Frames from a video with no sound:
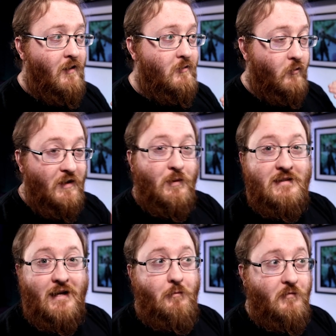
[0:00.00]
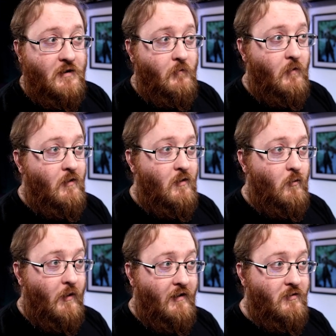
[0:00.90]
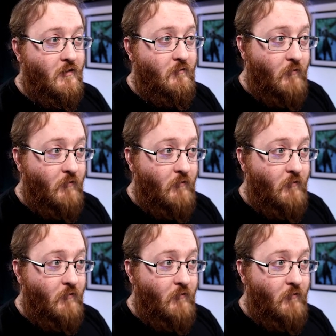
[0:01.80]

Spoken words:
So this was simmed with the